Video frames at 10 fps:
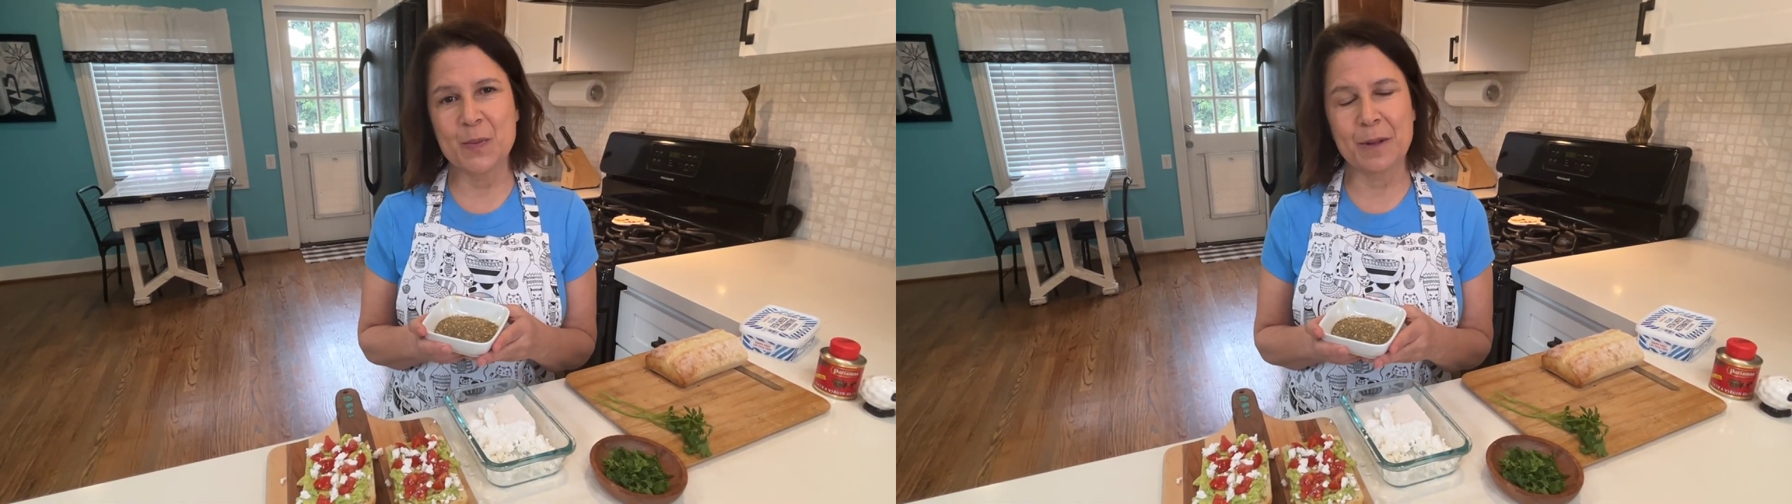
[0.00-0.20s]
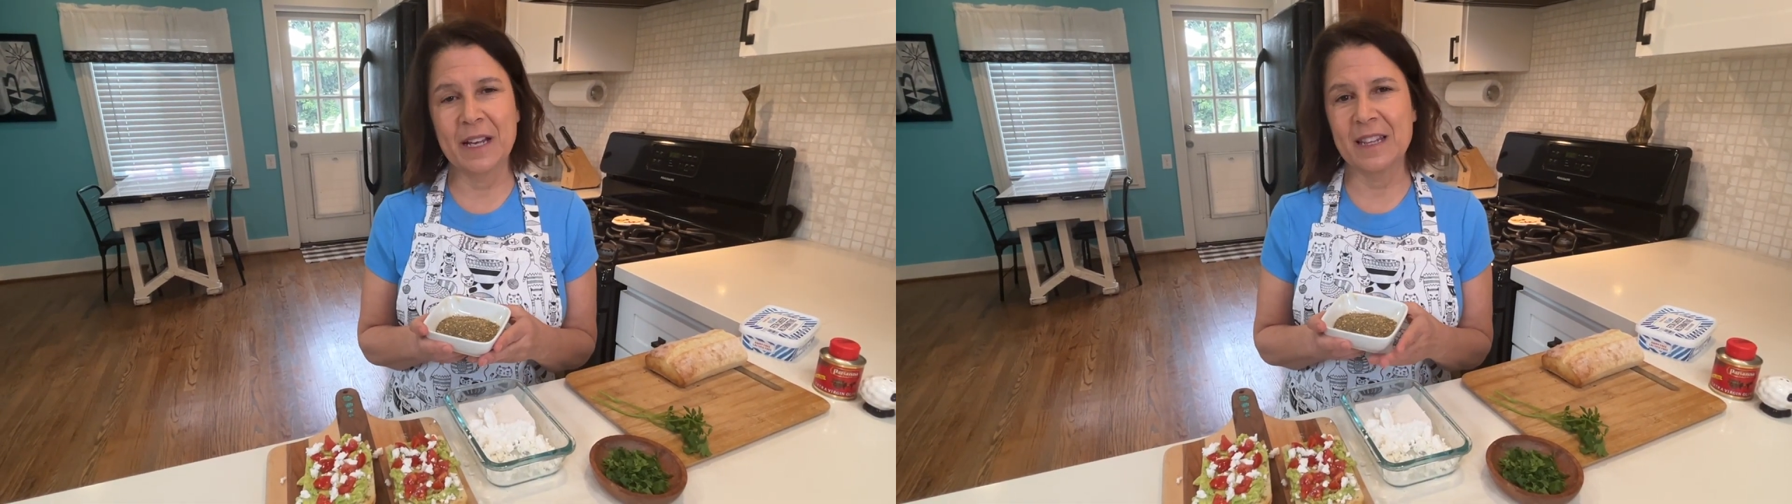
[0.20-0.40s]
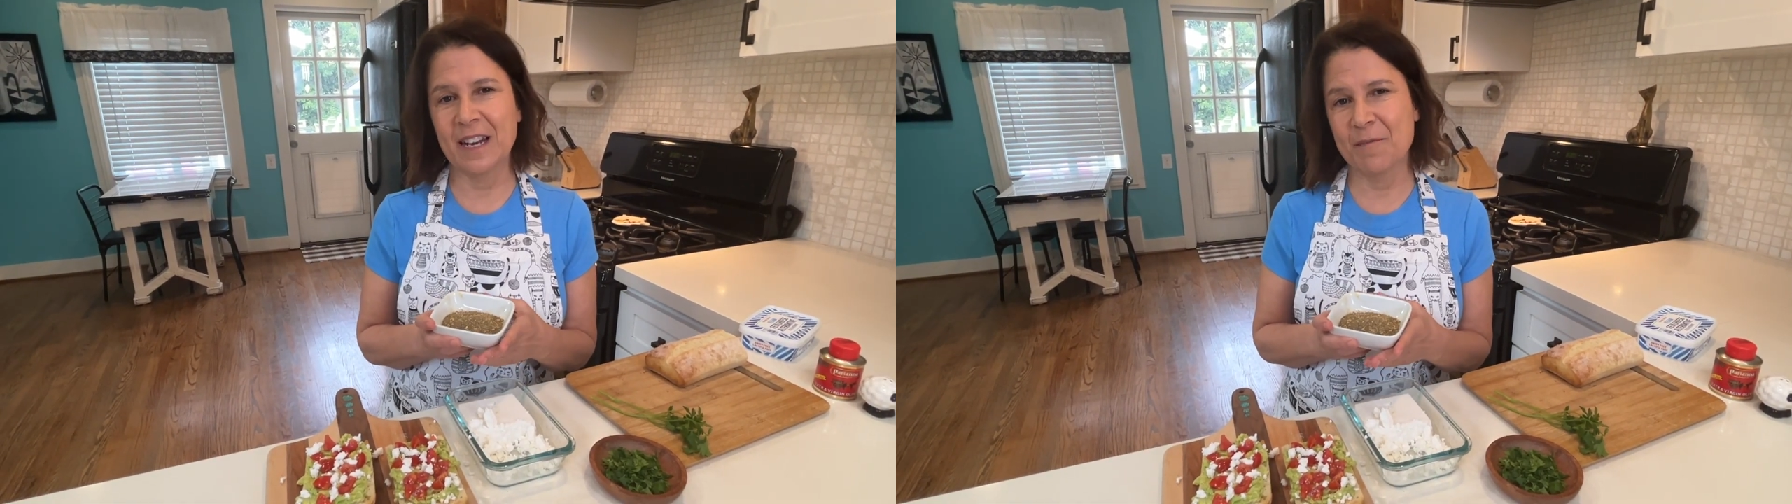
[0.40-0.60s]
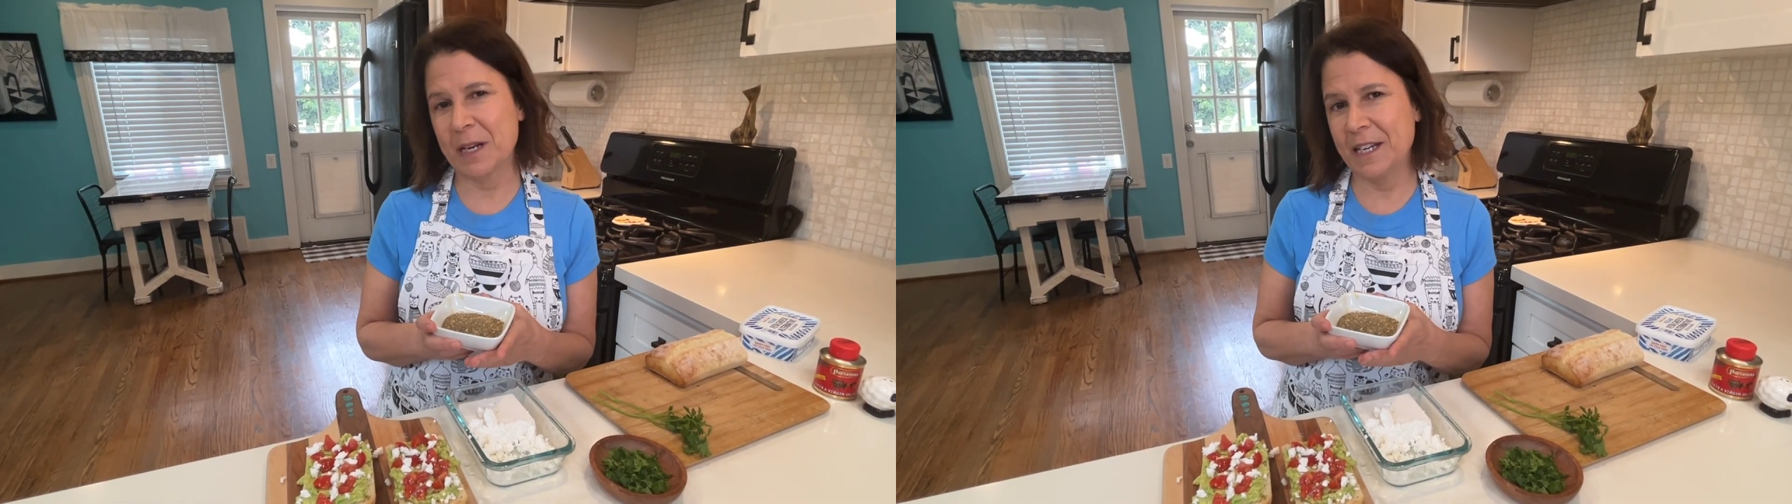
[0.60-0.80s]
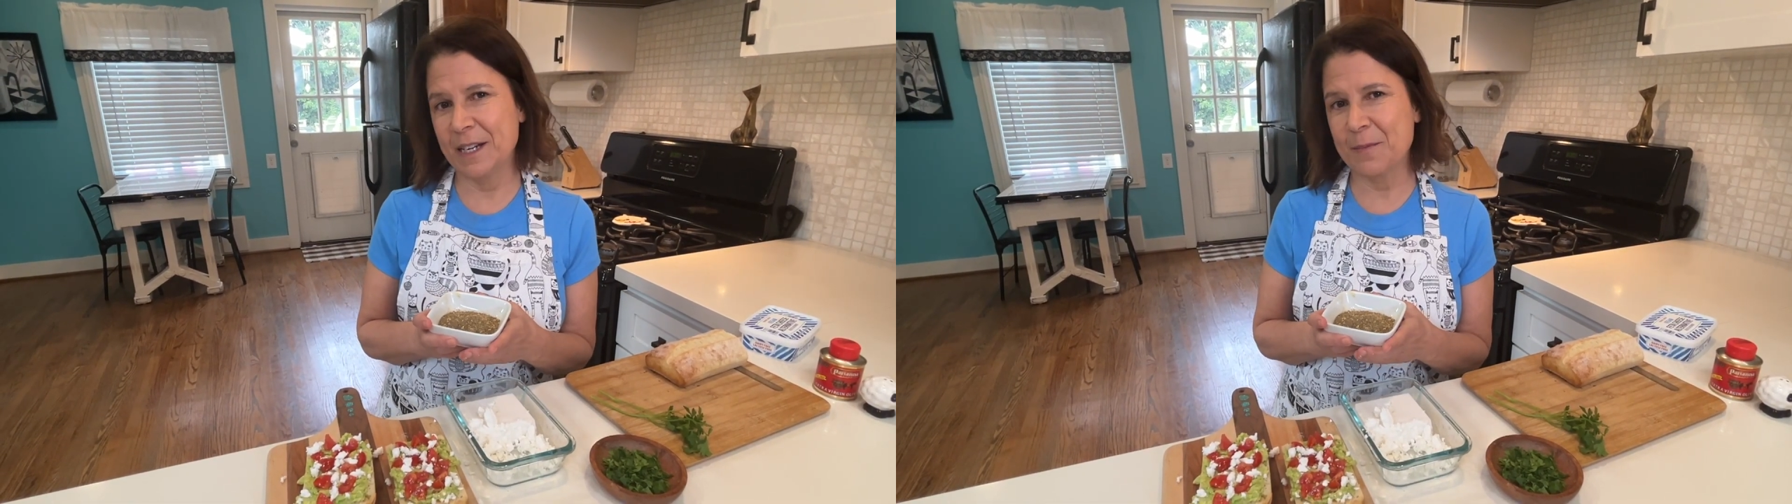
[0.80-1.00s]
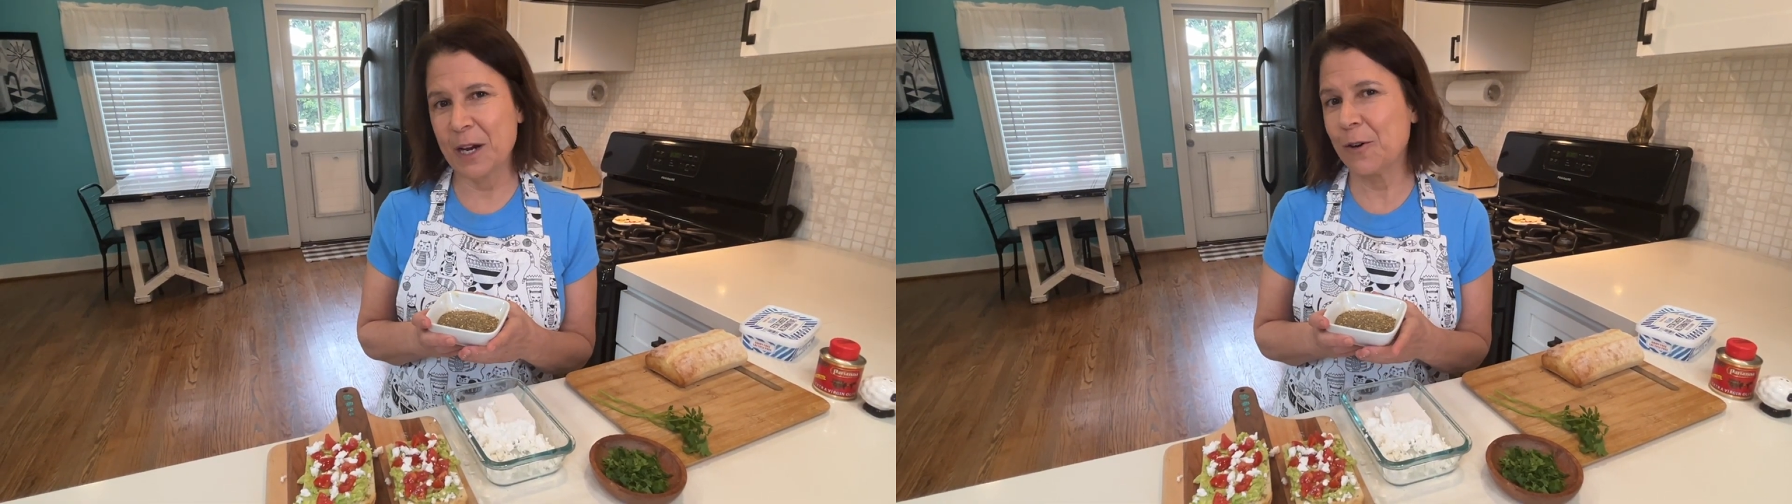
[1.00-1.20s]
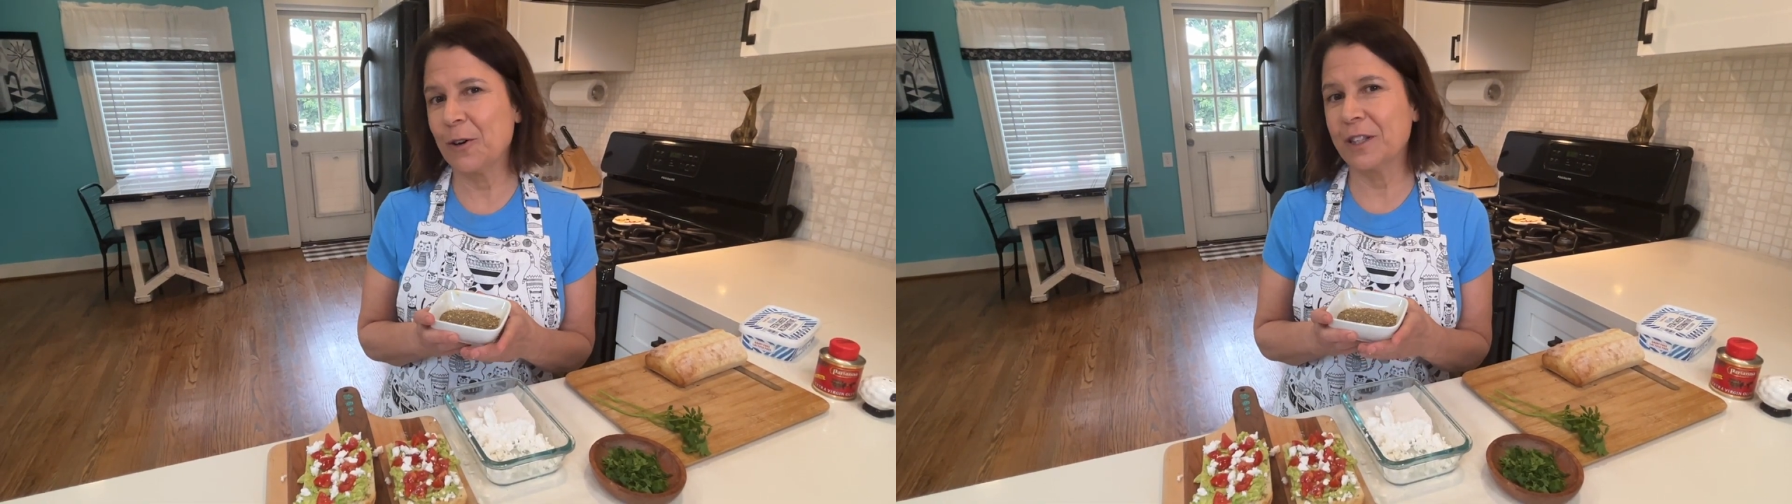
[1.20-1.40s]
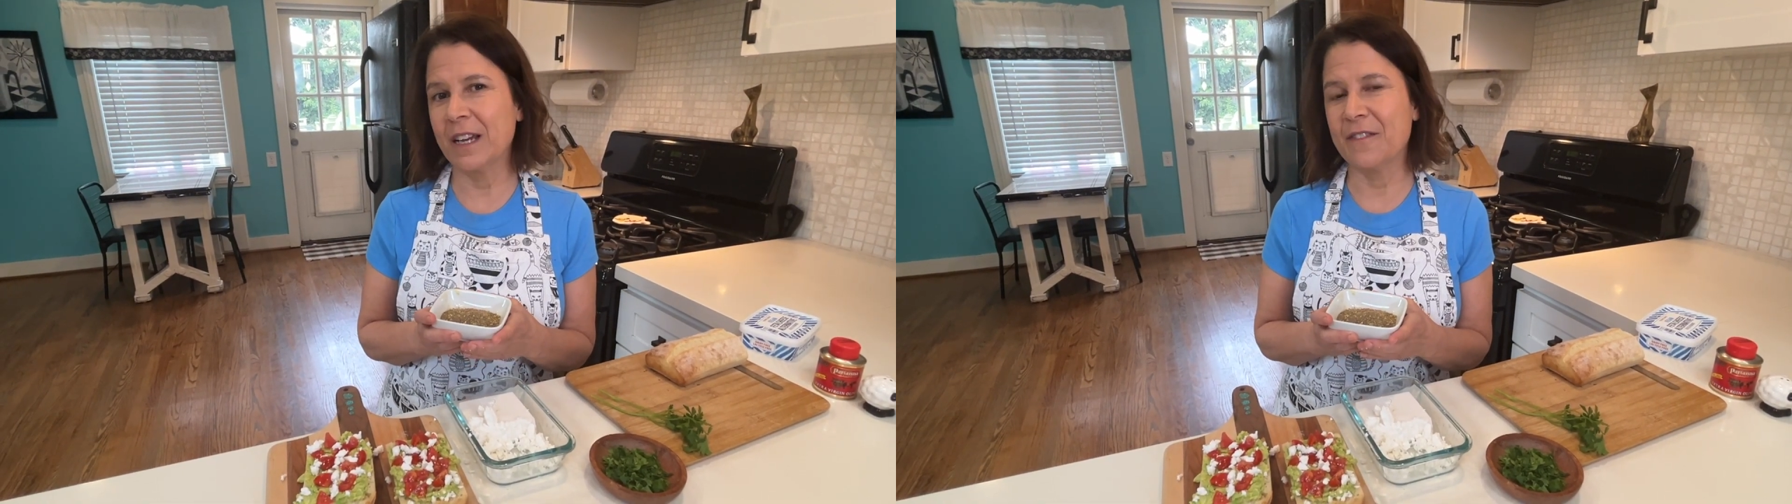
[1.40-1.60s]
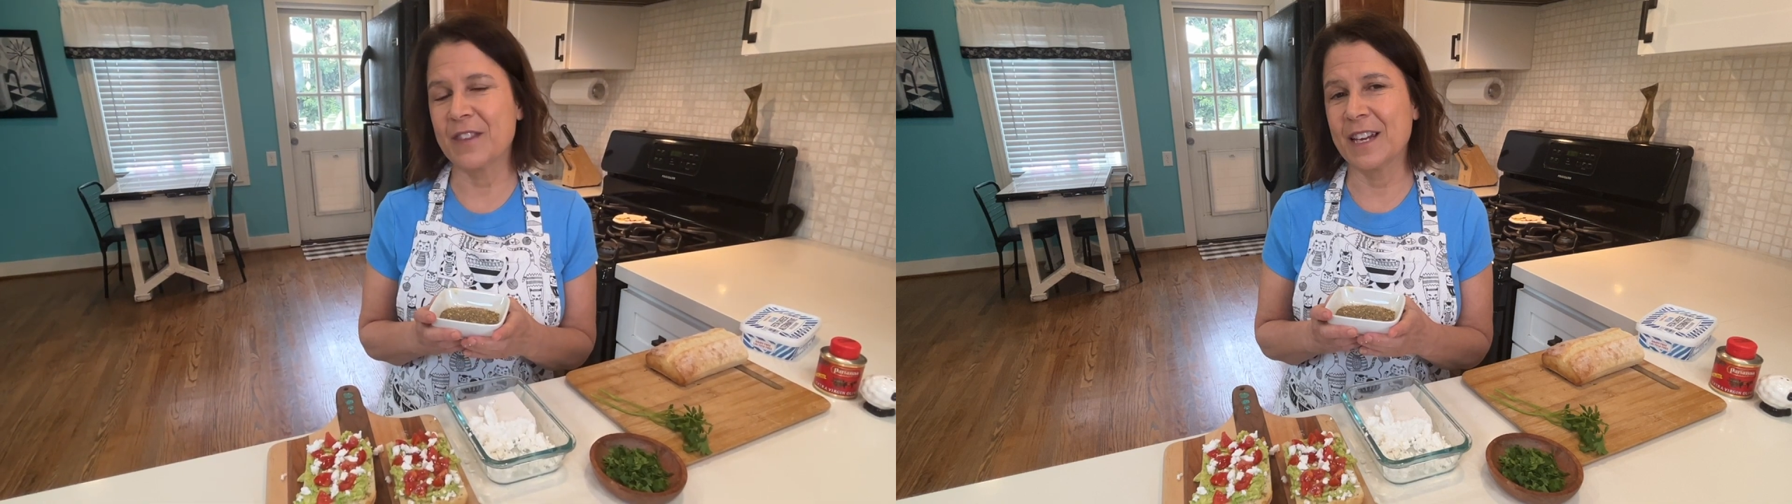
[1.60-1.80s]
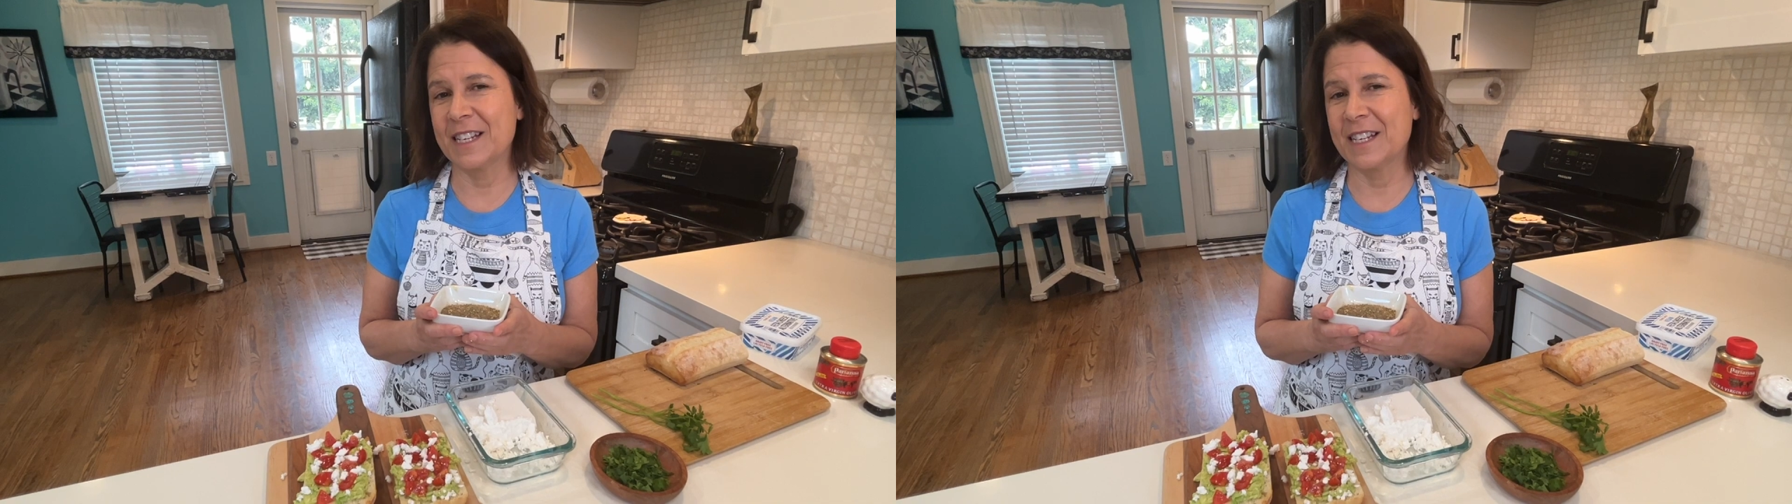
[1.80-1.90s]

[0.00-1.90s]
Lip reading: blend that I've been eating my whole life that